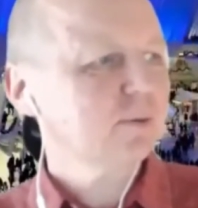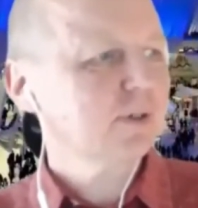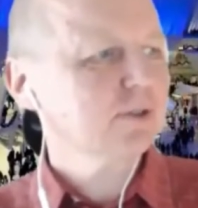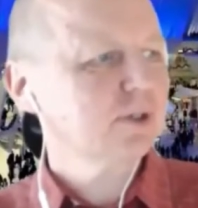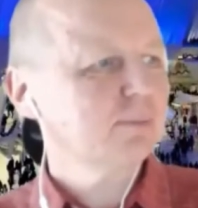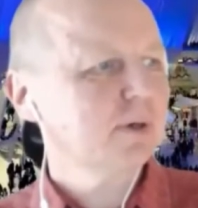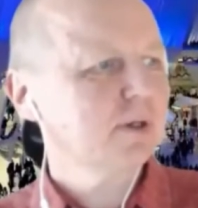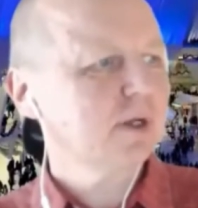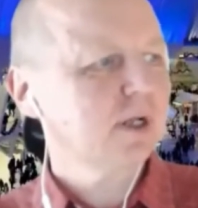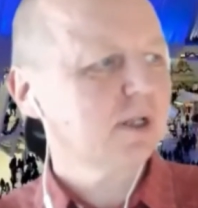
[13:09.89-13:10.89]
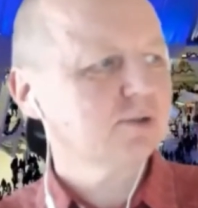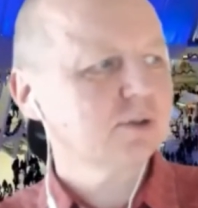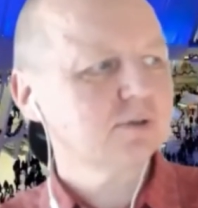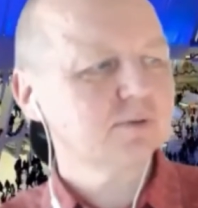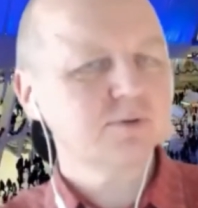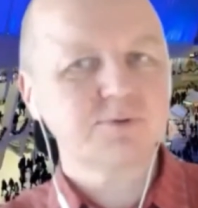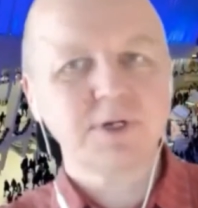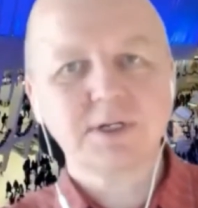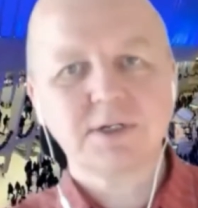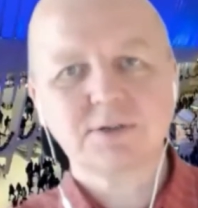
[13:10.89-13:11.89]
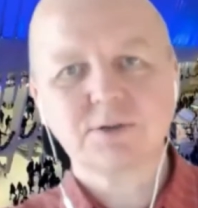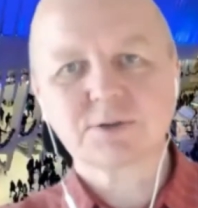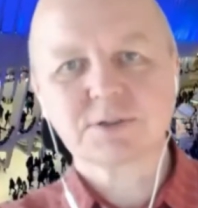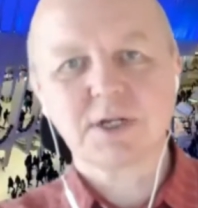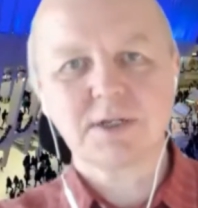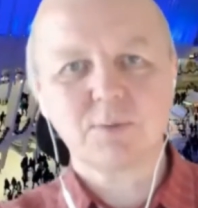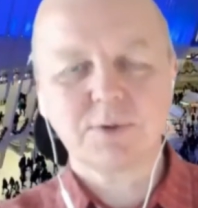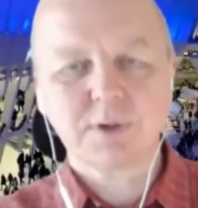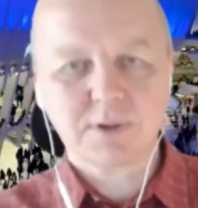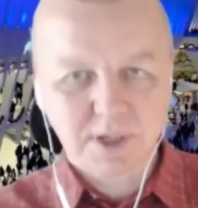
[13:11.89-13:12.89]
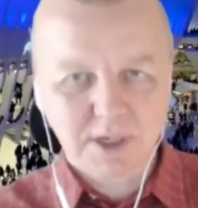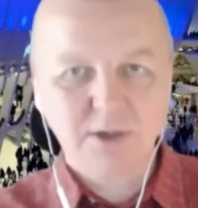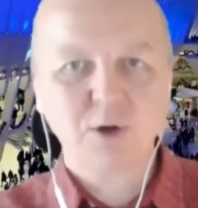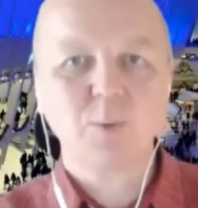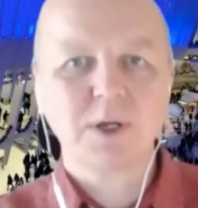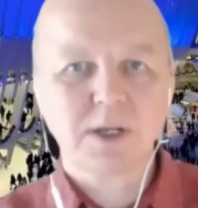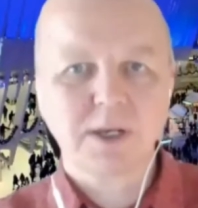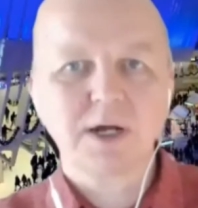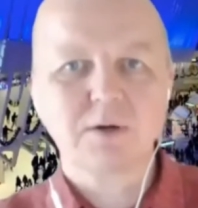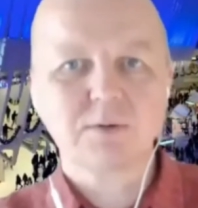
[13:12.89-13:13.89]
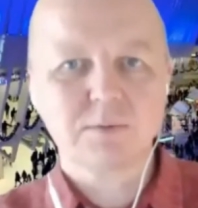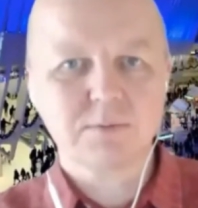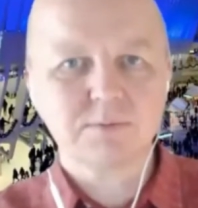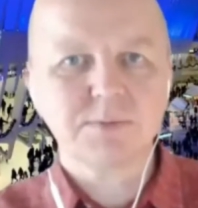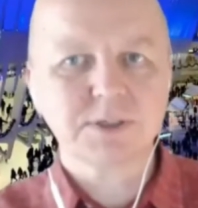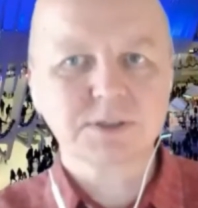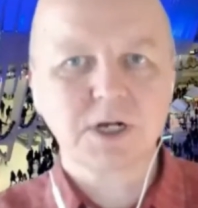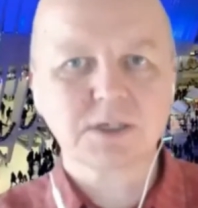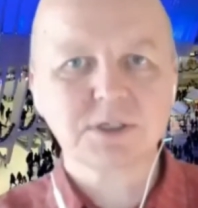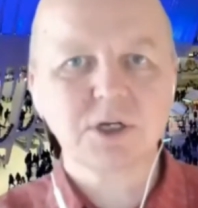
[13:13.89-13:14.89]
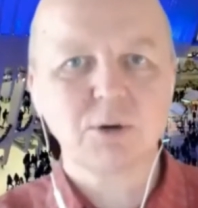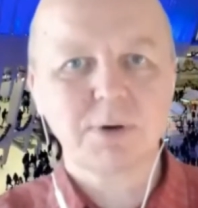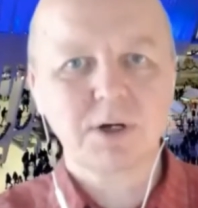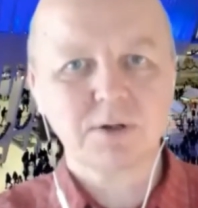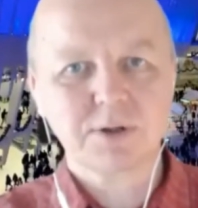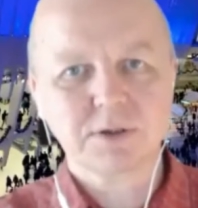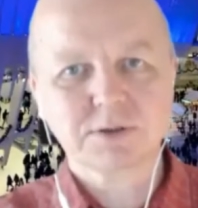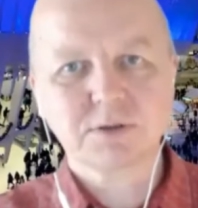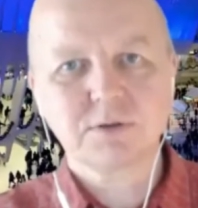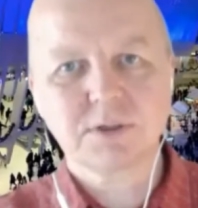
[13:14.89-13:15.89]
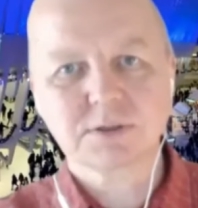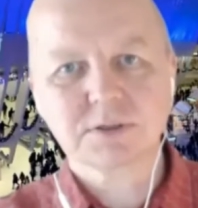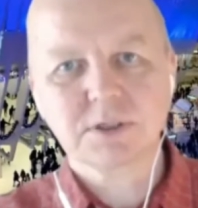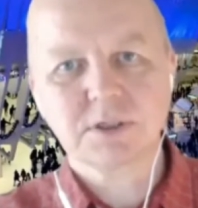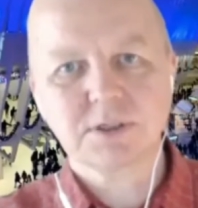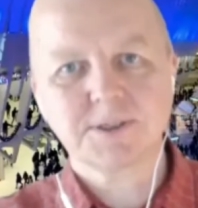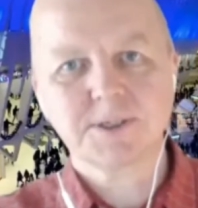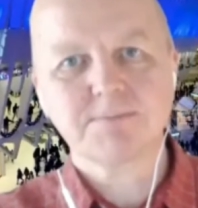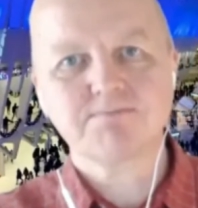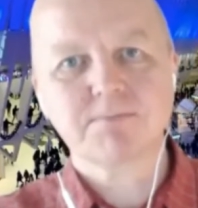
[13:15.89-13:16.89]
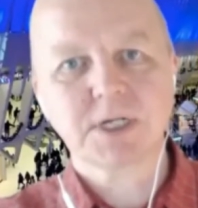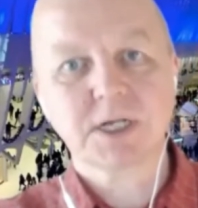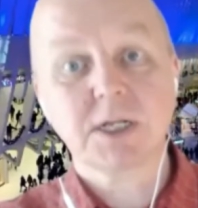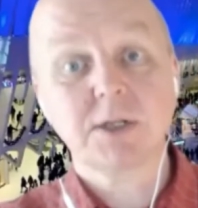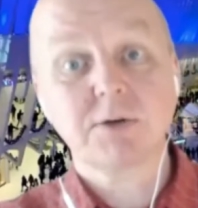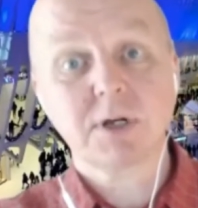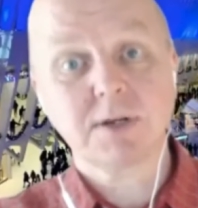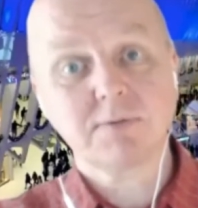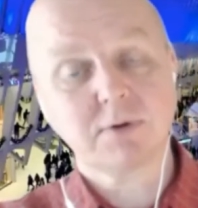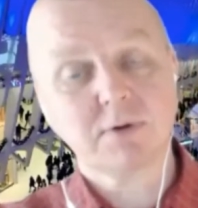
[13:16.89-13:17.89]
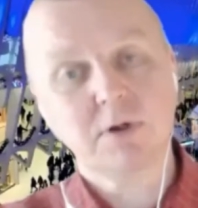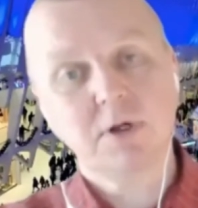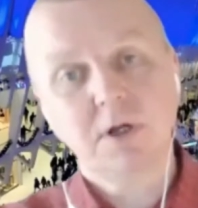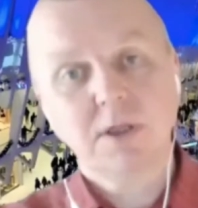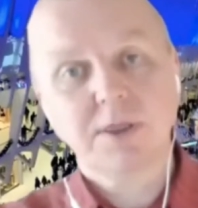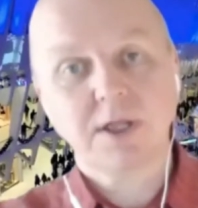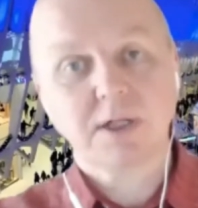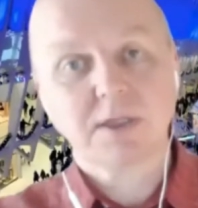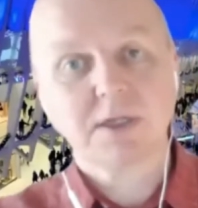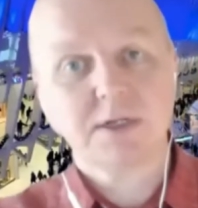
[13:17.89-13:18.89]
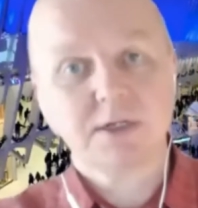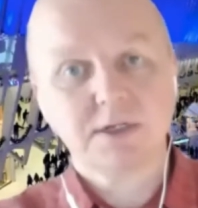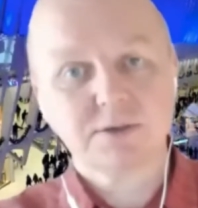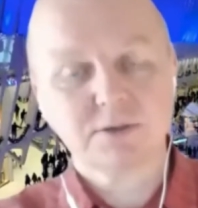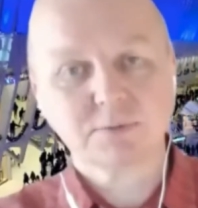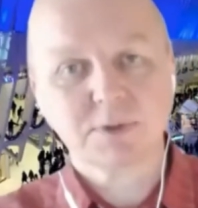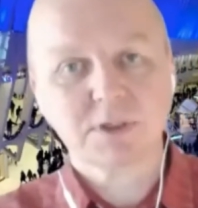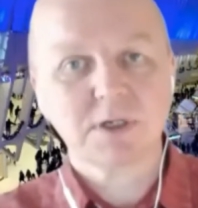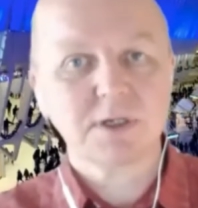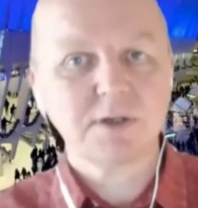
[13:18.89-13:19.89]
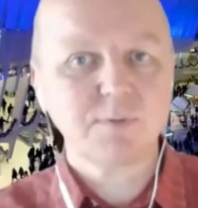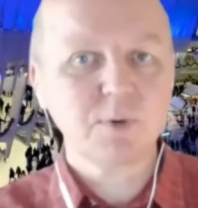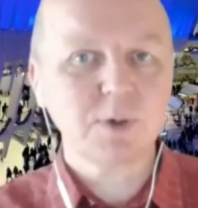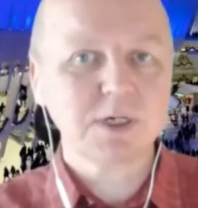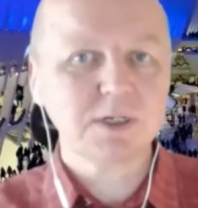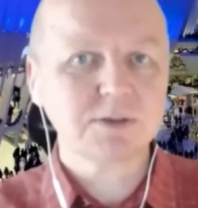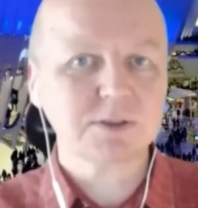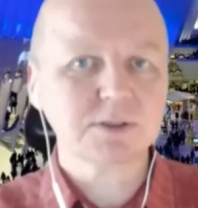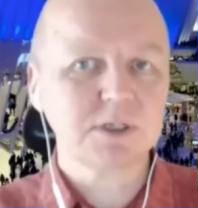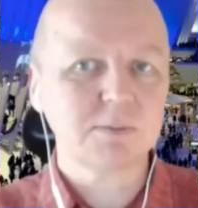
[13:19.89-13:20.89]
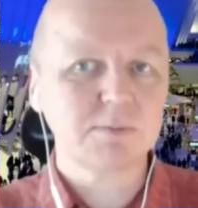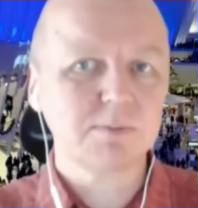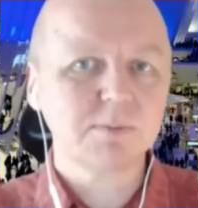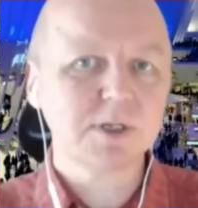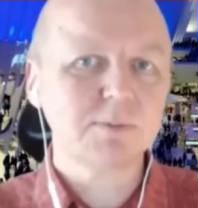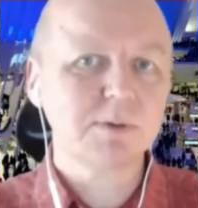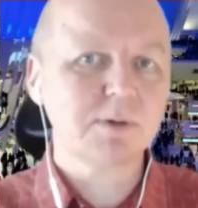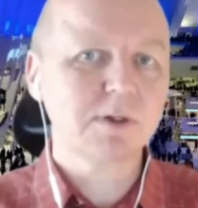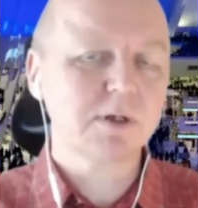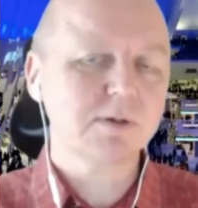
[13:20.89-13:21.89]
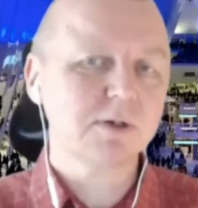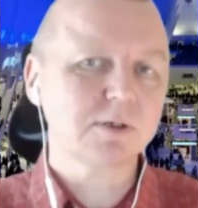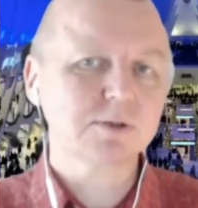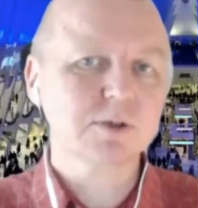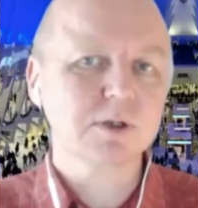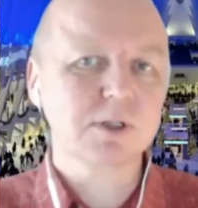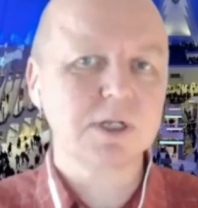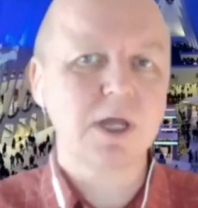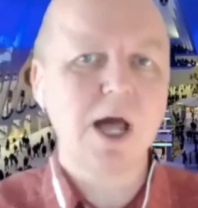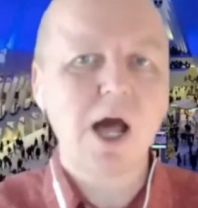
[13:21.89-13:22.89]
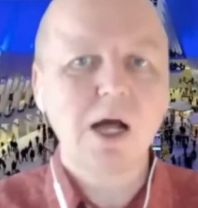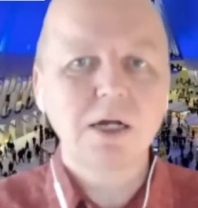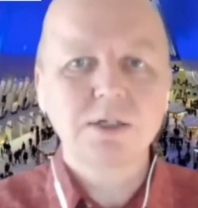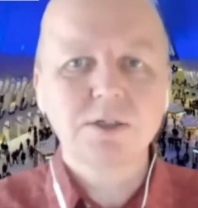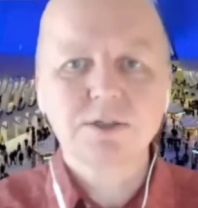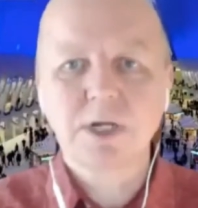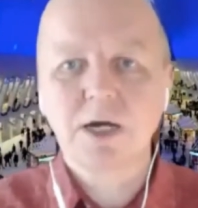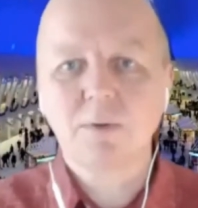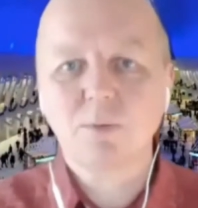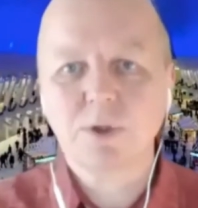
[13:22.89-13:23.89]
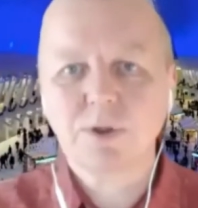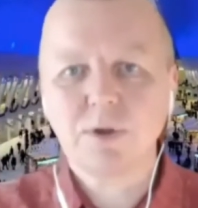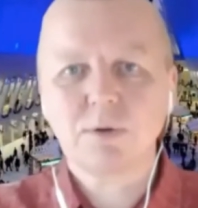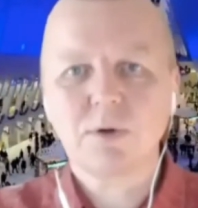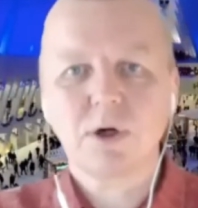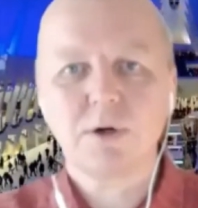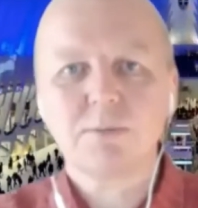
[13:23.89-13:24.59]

question about are children ready to study? Well, I know we are now discussing about students in secondary level. They are teenagers, but if you are interested, let me shortly share with you